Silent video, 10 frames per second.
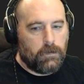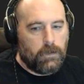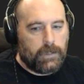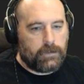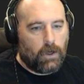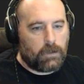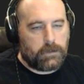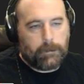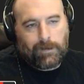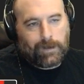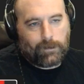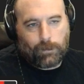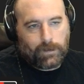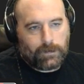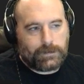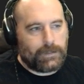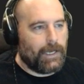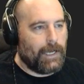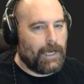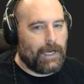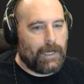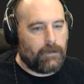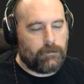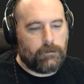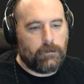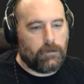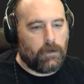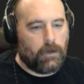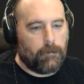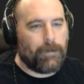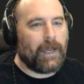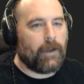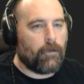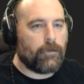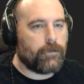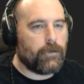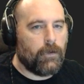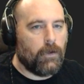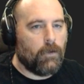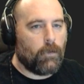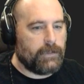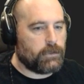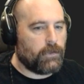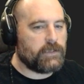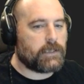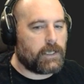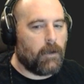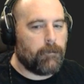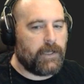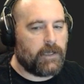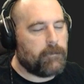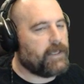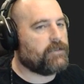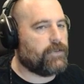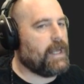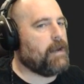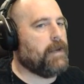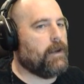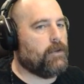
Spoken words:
It talks about like real estate ad banners, right? So this is a company that makes flat banners